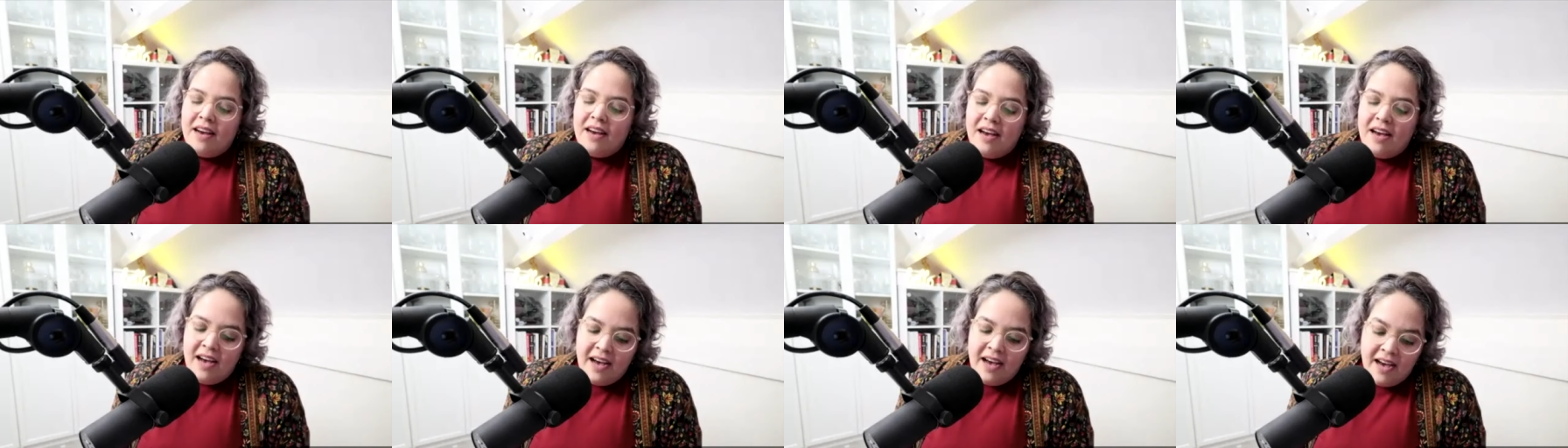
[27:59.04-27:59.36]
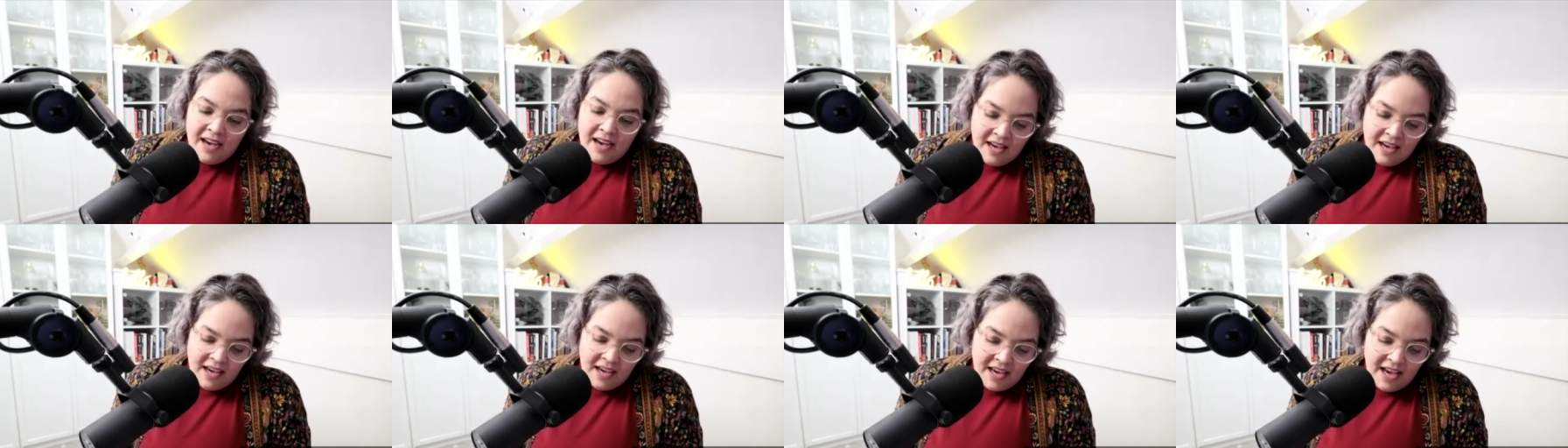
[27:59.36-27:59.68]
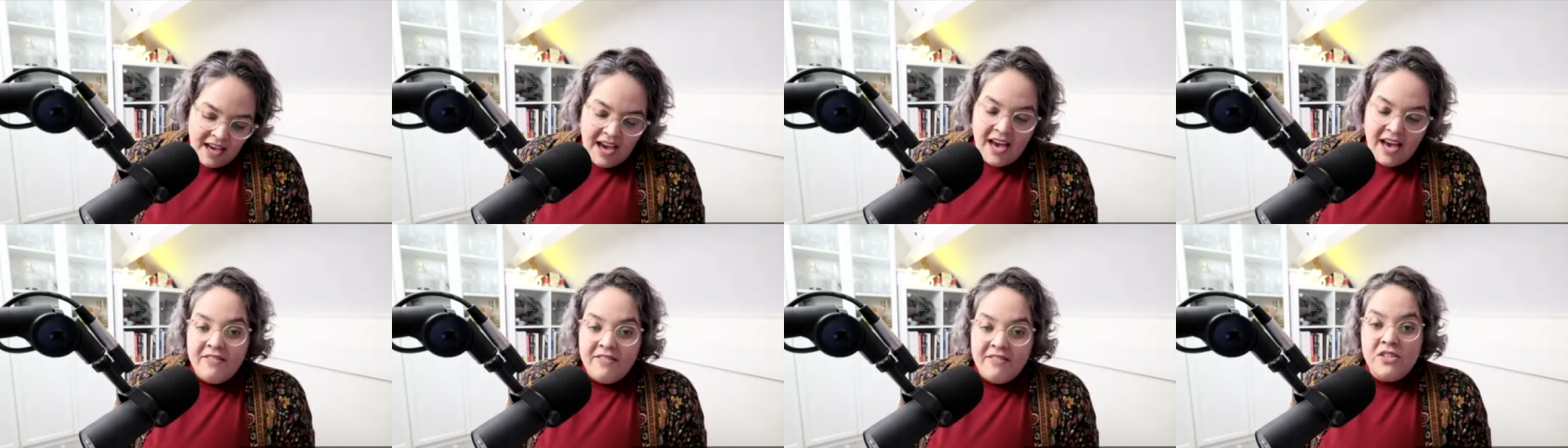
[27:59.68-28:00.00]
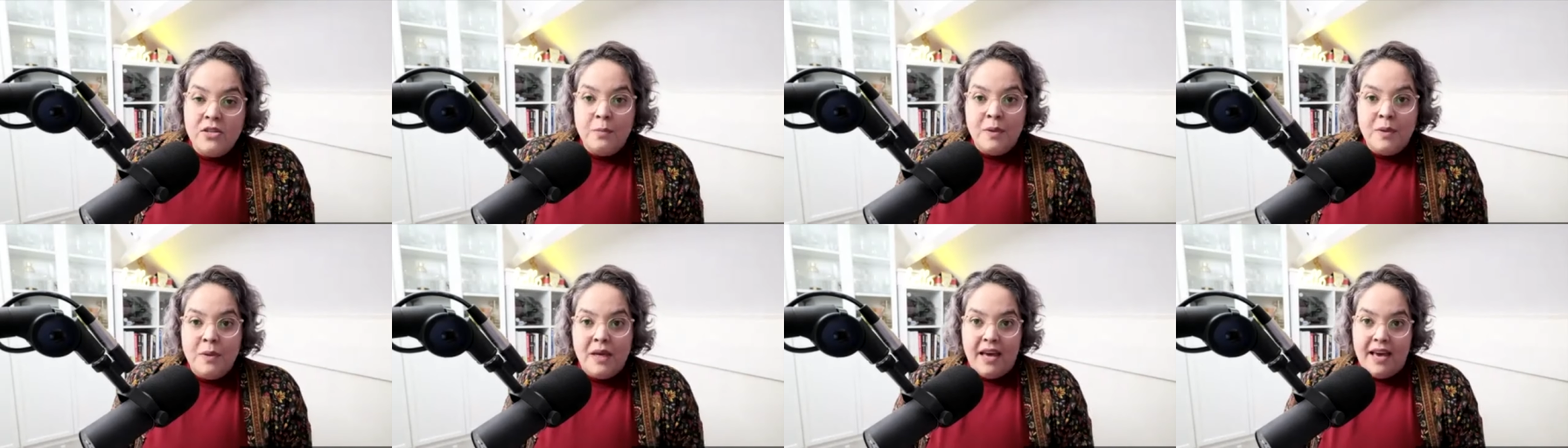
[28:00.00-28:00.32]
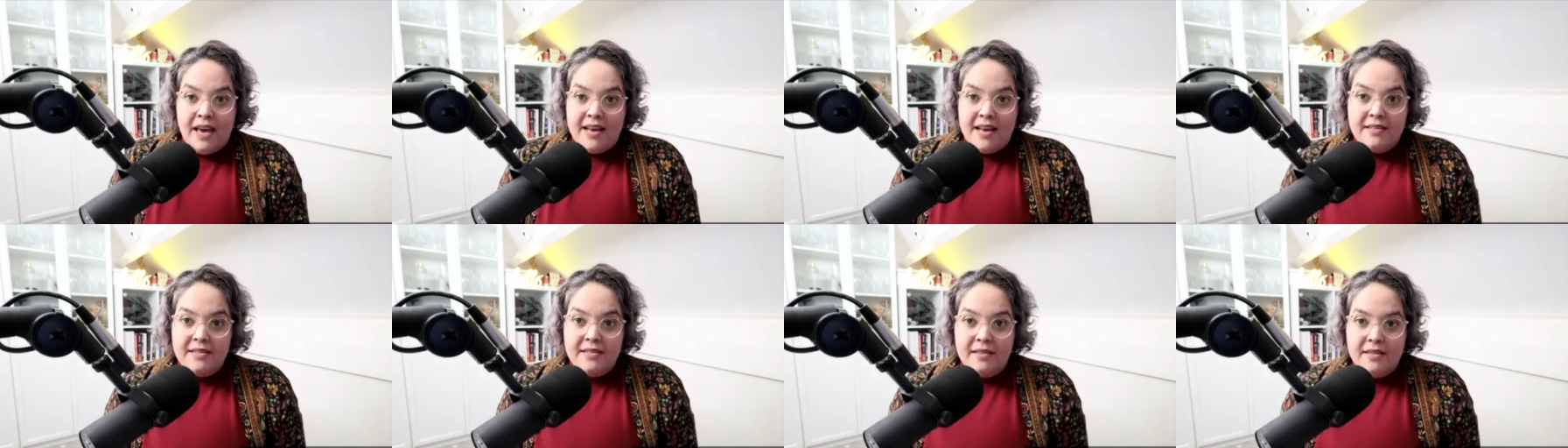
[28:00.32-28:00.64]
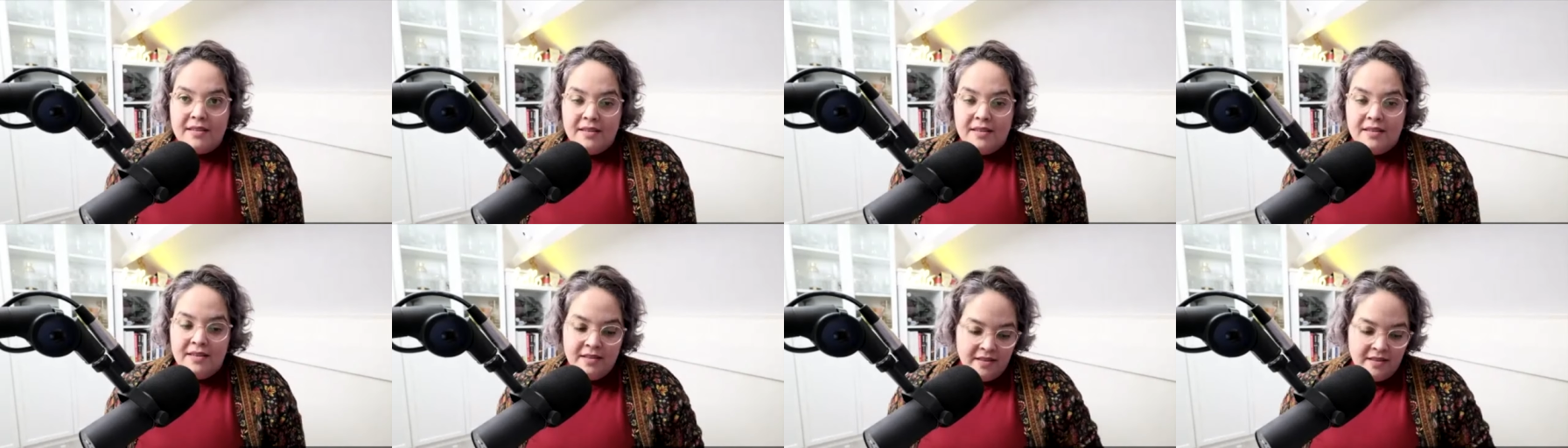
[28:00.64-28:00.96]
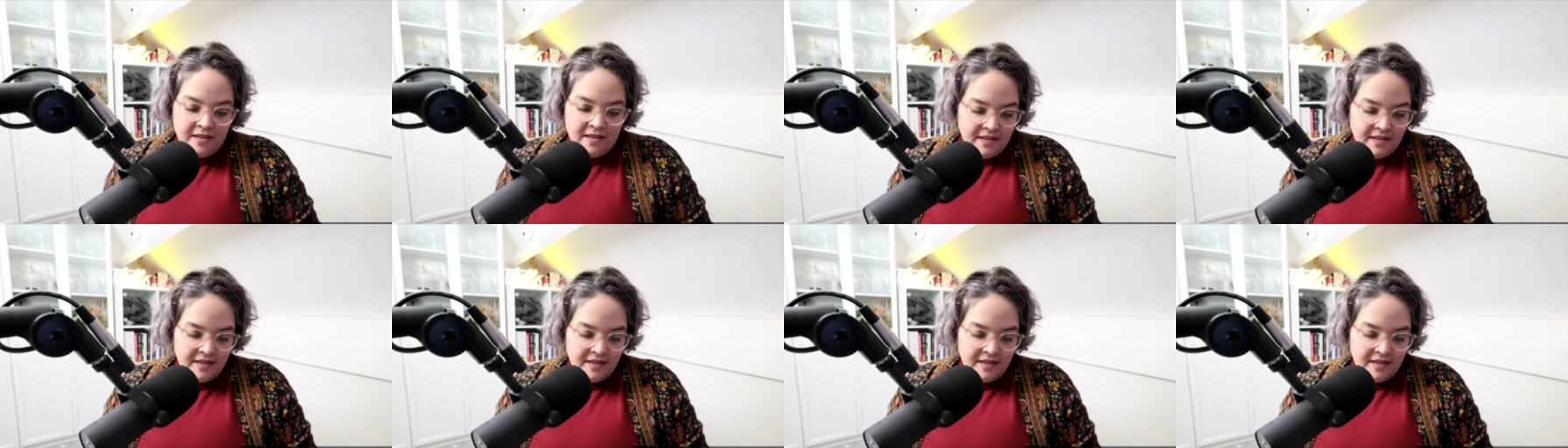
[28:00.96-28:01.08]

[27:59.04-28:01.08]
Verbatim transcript: I have some guests in the